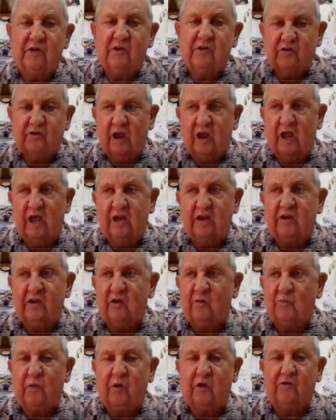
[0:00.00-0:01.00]
shad and
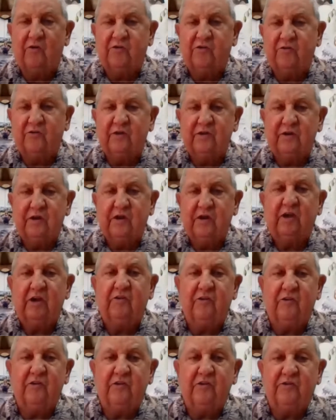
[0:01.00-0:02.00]
the perch
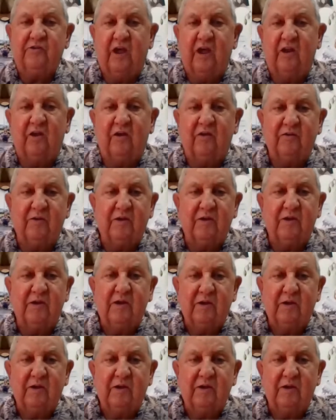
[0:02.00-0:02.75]
into the shallow